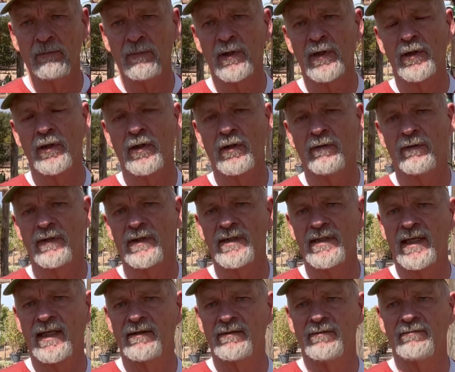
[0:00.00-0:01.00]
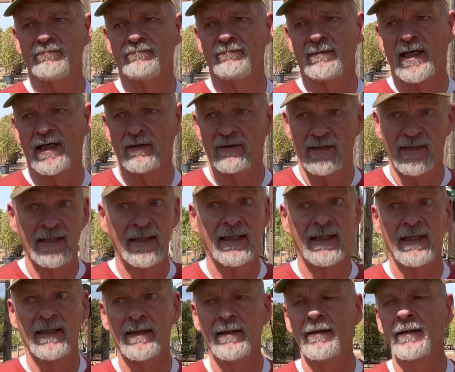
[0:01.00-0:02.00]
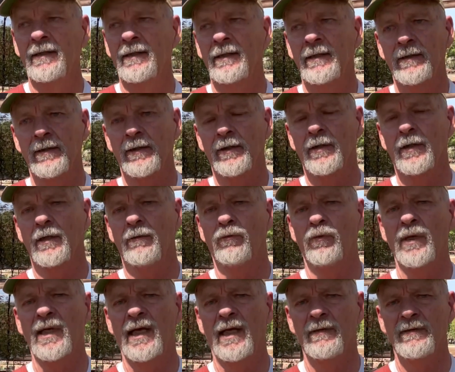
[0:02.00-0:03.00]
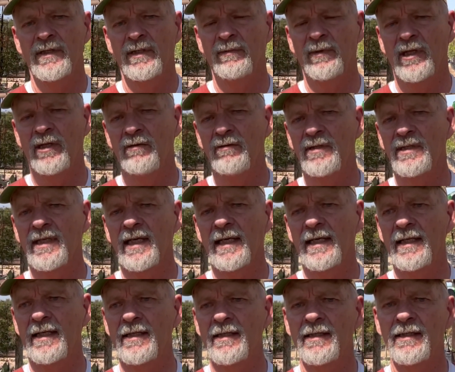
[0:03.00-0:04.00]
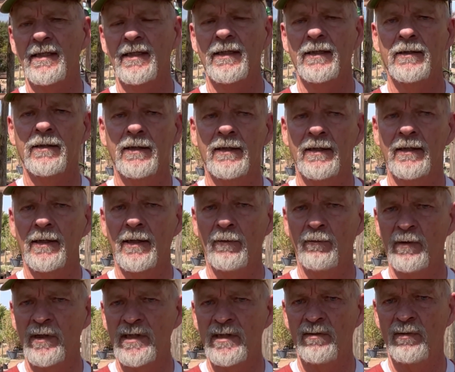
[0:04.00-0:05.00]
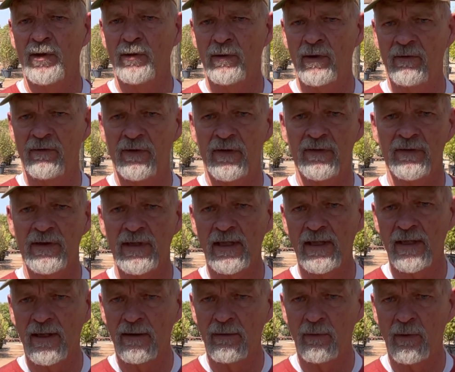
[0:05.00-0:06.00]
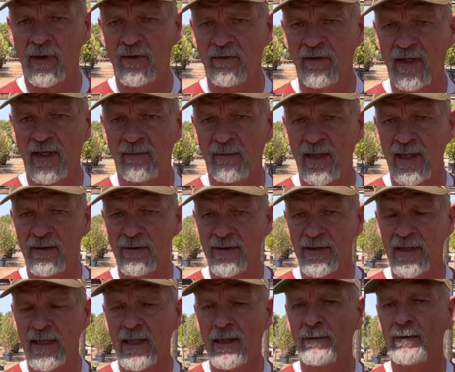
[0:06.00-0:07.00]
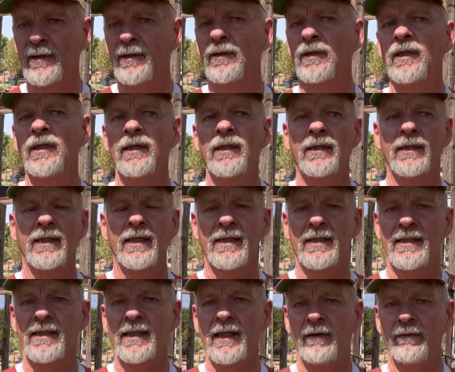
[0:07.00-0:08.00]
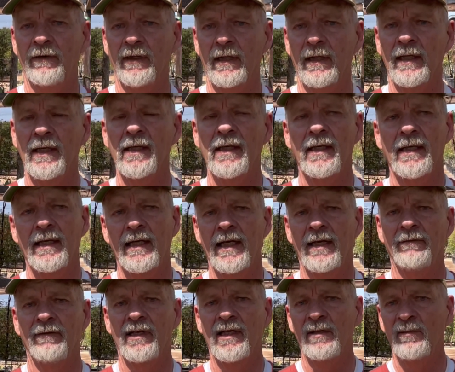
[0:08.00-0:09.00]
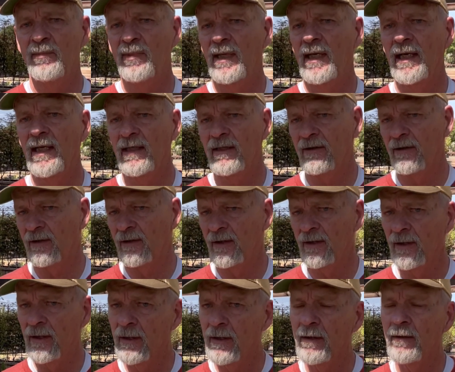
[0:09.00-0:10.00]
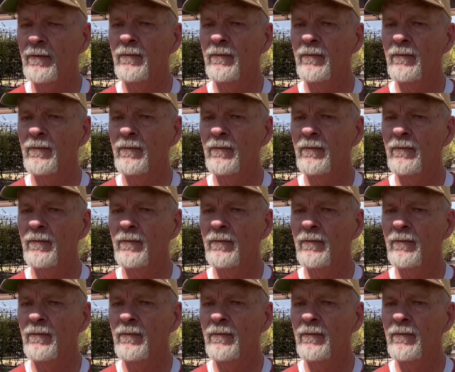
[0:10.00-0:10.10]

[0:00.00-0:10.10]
You know, if it's outside, You know, if we have some of those days that the wind's blowing 15 to 25 miles an hour, that's definitely going to have an impact on